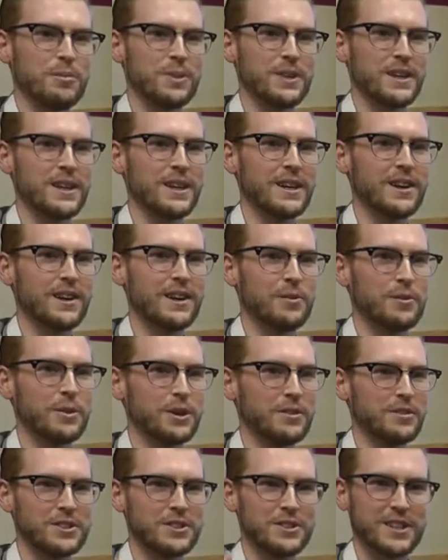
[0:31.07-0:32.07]
the
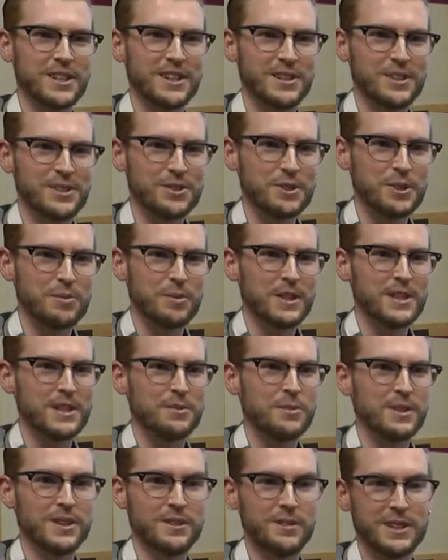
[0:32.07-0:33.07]
artwork for the Shennaghys Jiu Committee
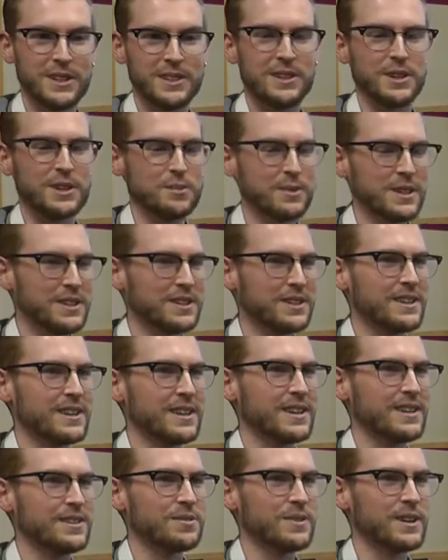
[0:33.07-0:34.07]
with the rest of the committee
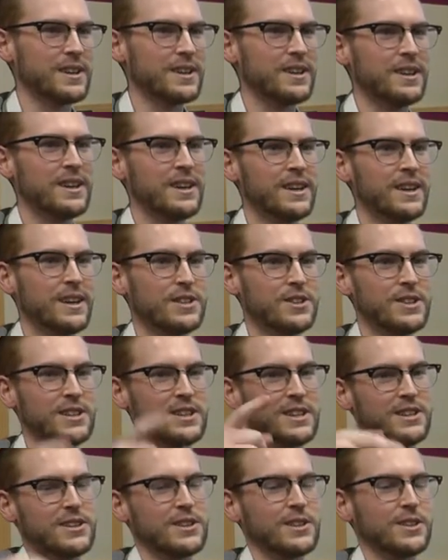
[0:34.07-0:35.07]
today as well. Aww. And she's ah. actually